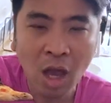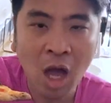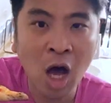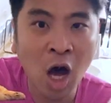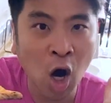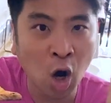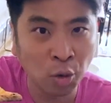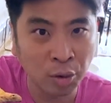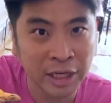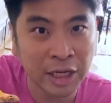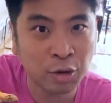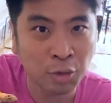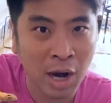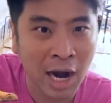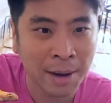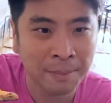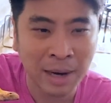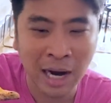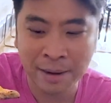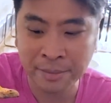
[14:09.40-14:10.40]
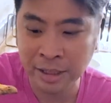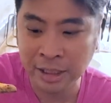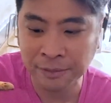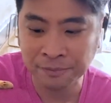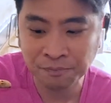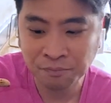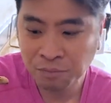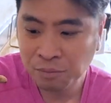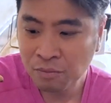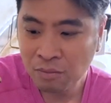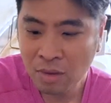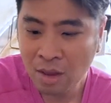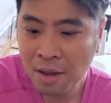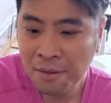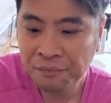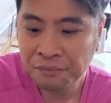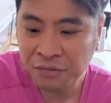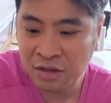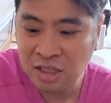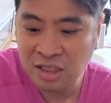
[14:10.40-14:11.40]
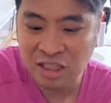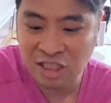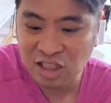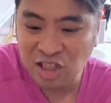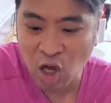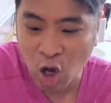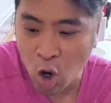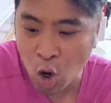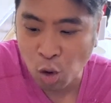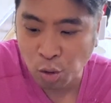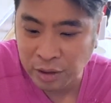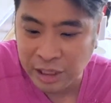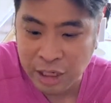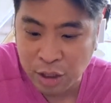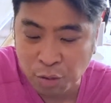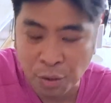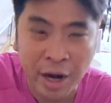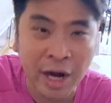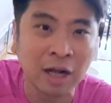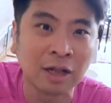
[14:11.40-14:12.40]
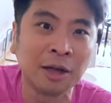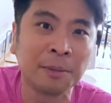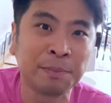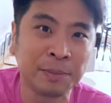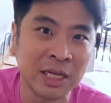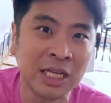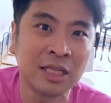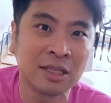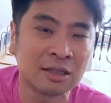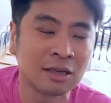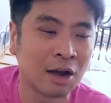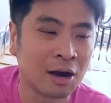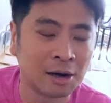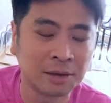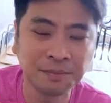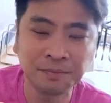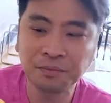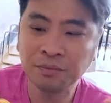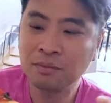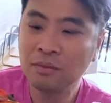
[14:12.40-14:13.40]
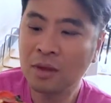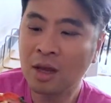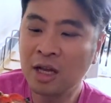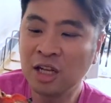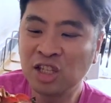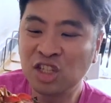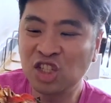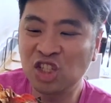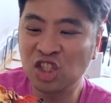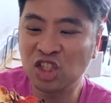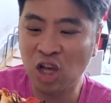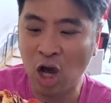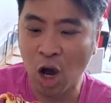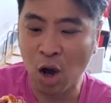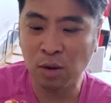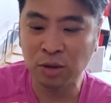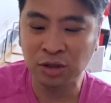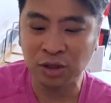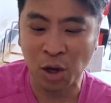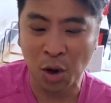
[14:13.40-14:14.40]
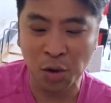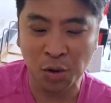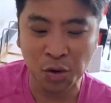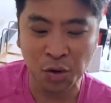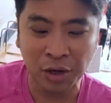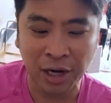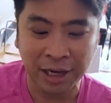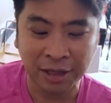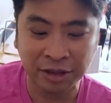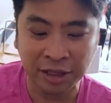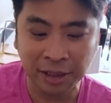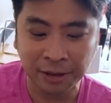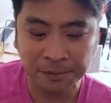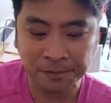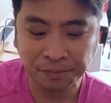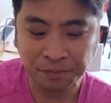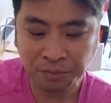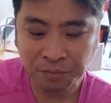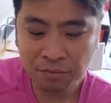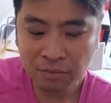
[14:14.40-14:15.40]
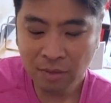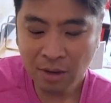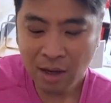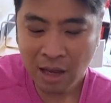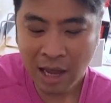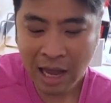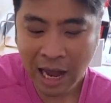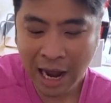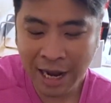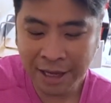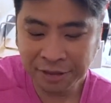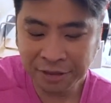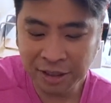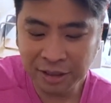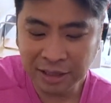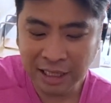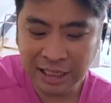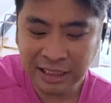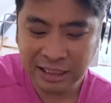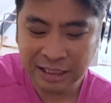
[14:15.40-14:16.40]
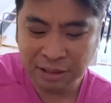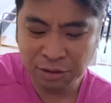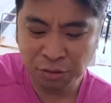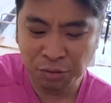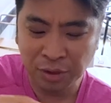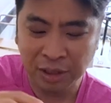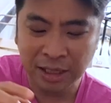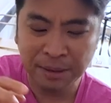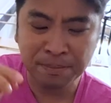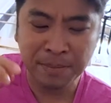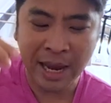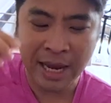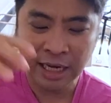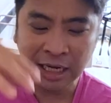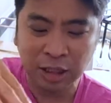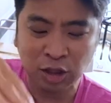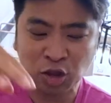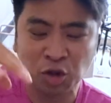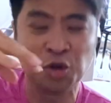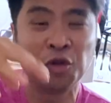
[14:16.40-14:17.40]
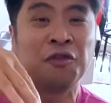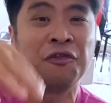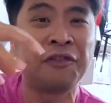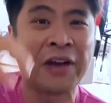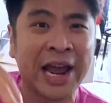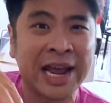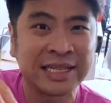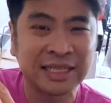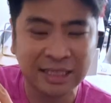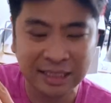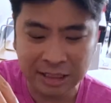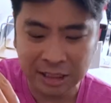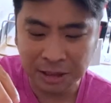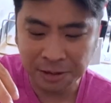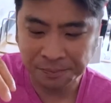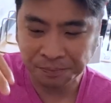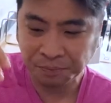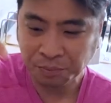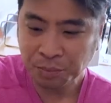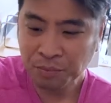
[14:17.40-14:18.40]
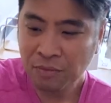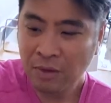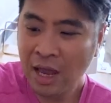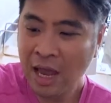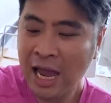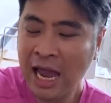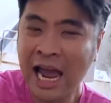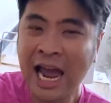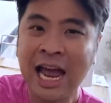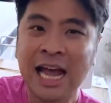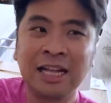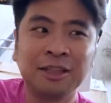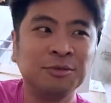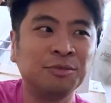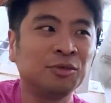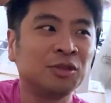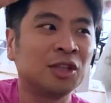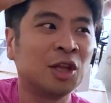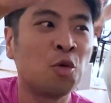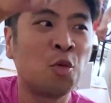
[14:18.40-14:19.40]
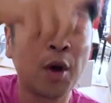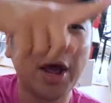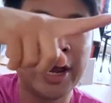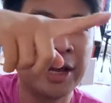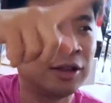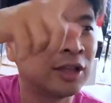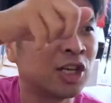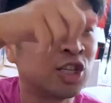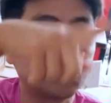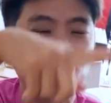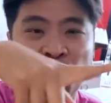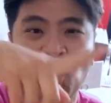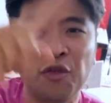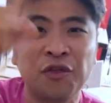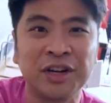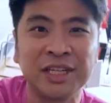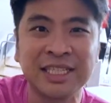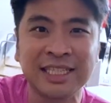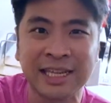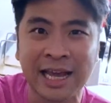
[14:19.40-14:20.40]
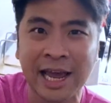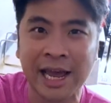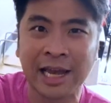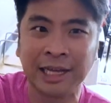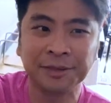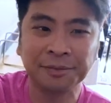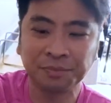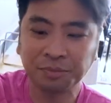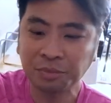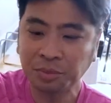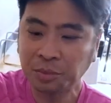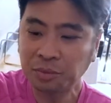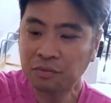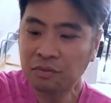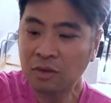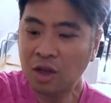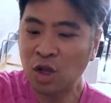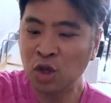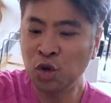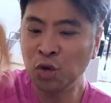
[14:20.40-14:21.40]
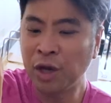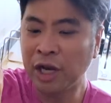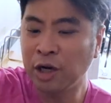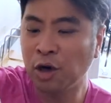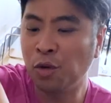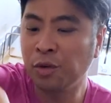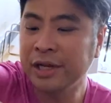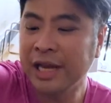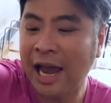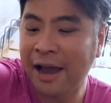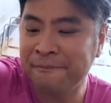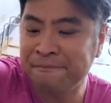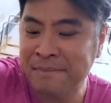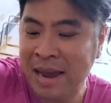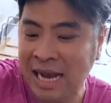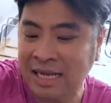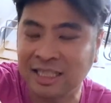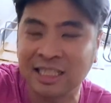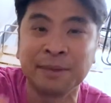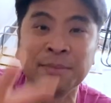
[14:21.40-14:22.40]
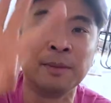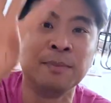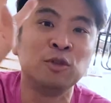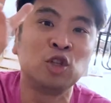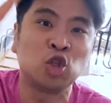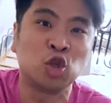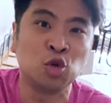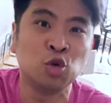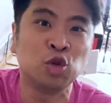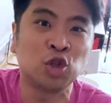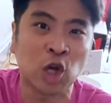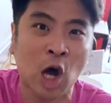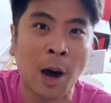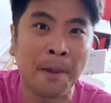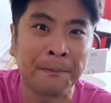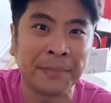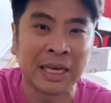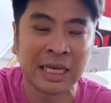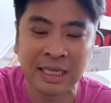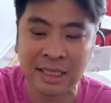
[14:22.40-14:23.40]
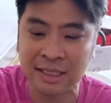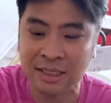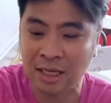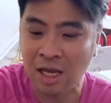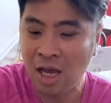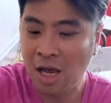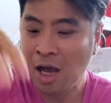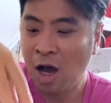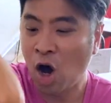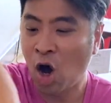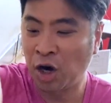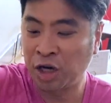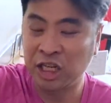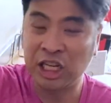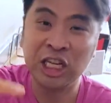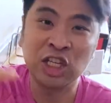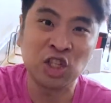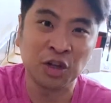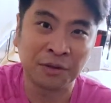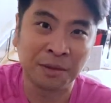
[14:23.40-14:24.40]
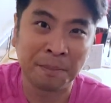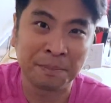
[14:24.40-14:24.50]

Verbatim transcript: Holy crap. I mean, this is the holy grail of pizza. It's so so good. I think I think they didn't really make it too fancy. And the way the server said, you can only have maximum two toppings on each of the